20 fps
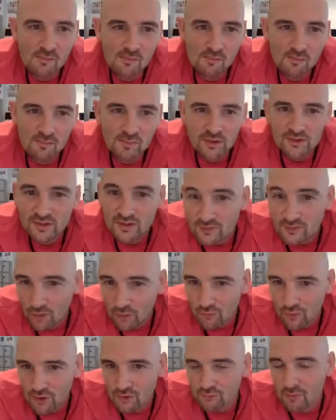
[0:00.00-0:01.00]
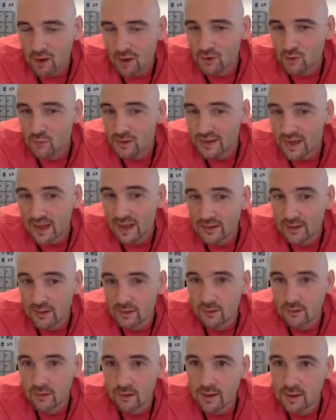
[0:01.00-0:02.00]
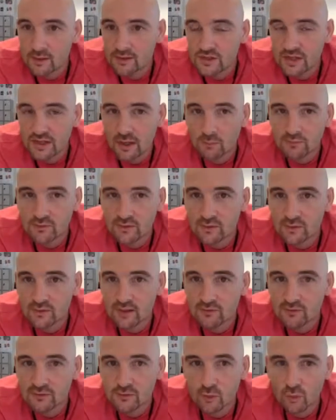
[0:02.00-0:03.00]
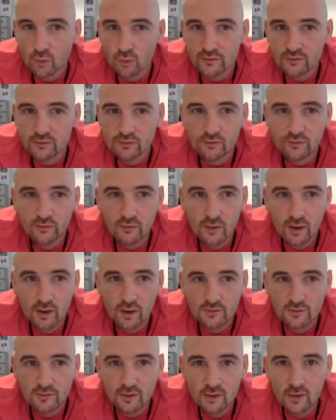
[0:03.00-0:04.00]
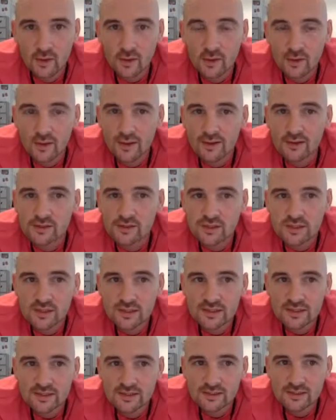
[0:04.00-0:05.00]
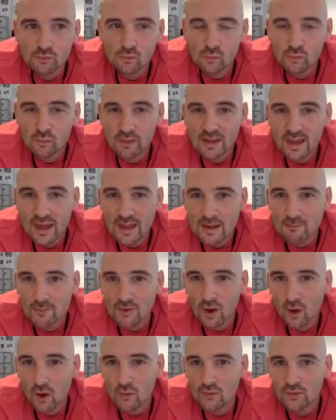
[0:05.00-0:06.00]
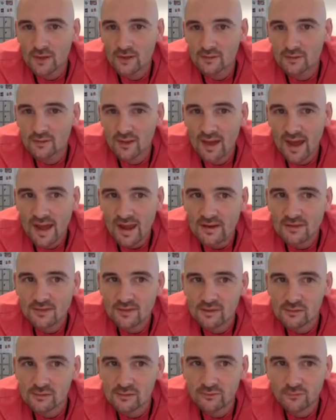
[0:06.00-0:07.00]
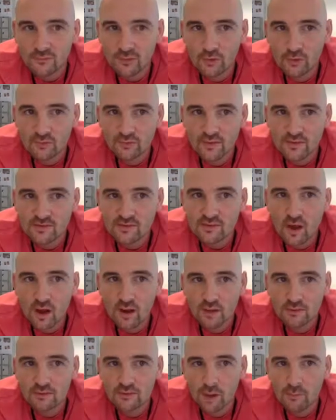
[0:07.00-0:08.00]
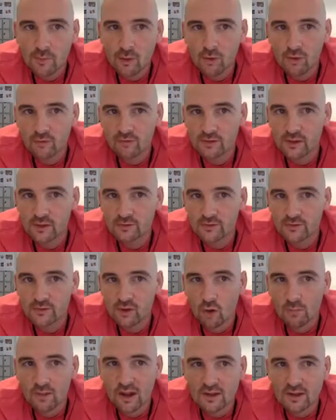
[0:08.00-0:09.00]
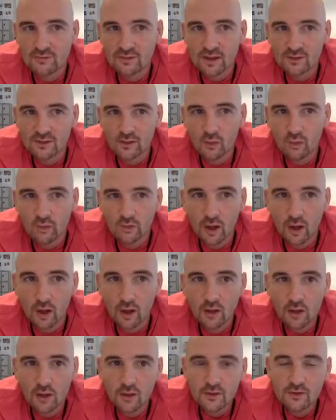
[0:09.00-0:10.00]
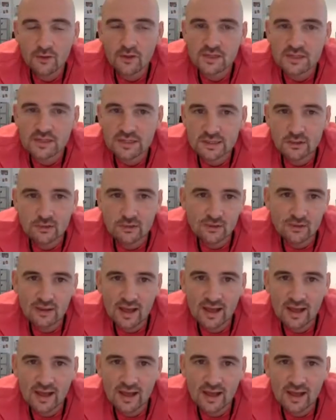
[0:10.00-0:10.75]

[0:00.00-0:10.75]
she's another friend of mine who we get in, and she comes and gives talks to us. And she became known in the 80s for this style of typography in the top left-hand corner, because she couldn't